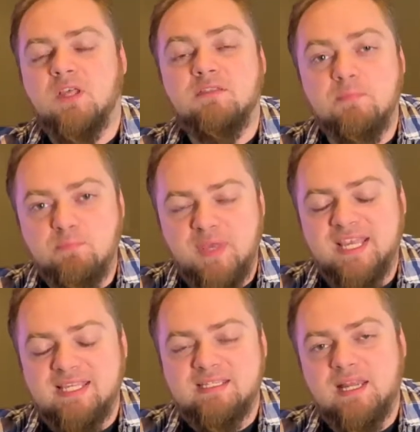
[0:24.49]
The
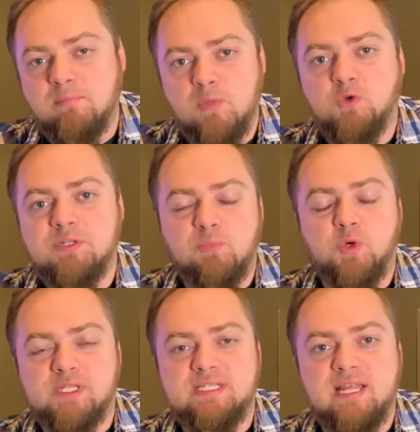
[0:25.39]
biggest and most
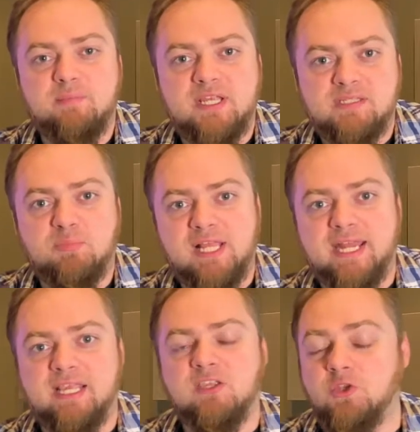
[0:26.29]
important step is
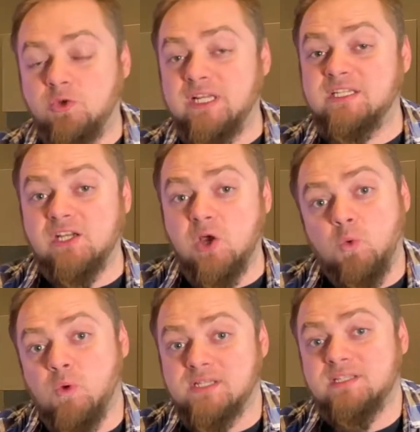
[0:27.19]
planning. You need to know
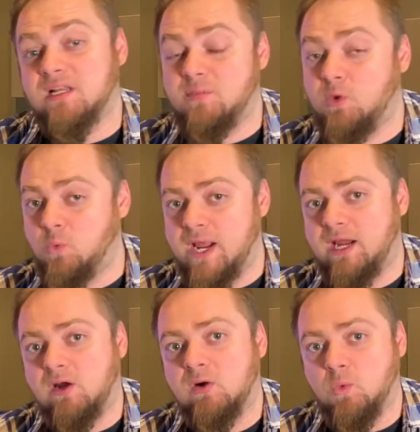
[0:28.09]
what's going to be
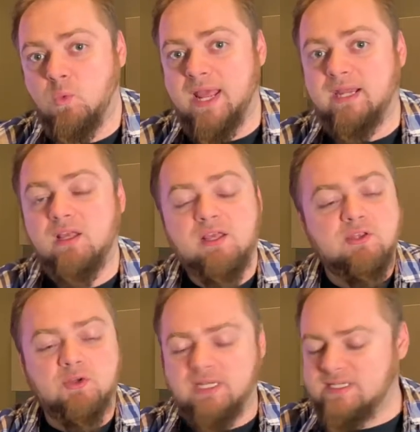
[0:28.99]
where, when.
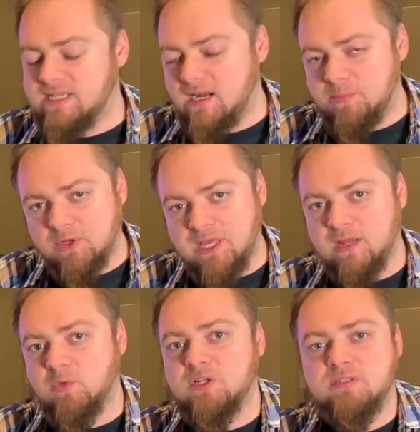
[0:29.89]
You're going to set up your
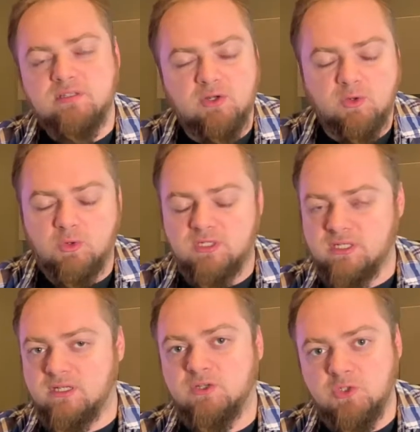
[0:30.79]
cameras. You're going
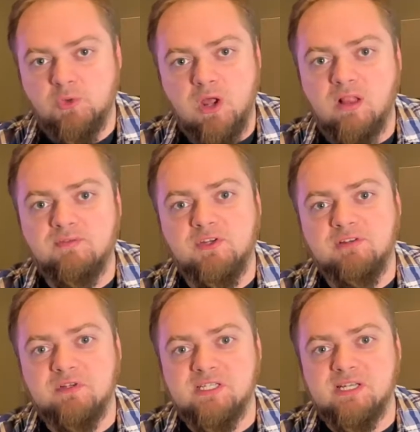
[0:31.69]
to shoot all of your
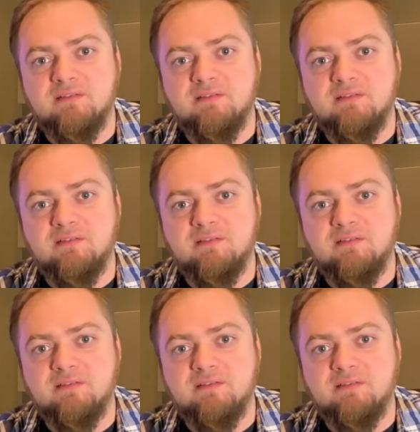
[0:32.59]
different stuff.